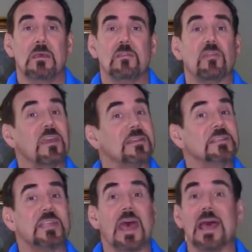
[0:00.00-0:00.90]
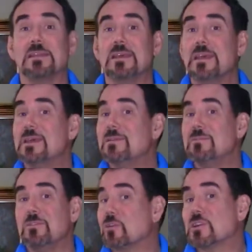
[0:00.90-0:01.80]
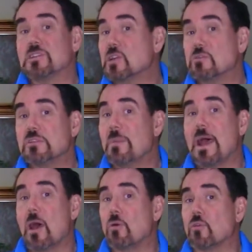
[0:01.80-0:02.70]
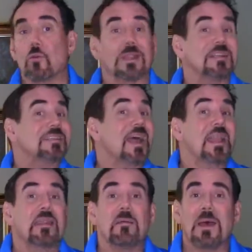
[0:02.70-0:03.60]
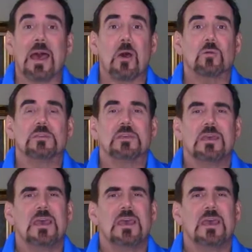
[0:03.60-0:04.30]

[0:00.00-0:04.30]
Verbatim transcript: the things that you're concerned about or excited about.